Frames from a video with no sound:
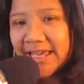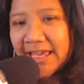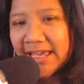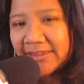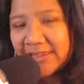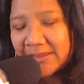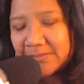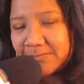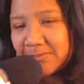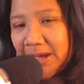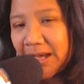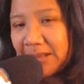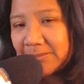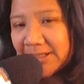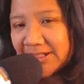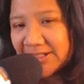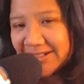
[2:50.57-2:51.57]
and then
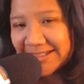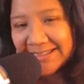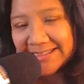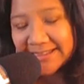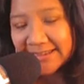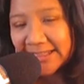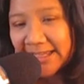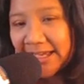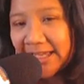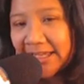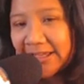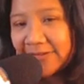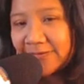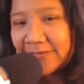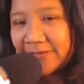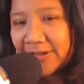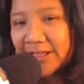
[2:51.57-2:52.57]
published as
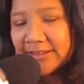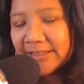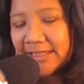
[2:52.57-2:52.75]
live.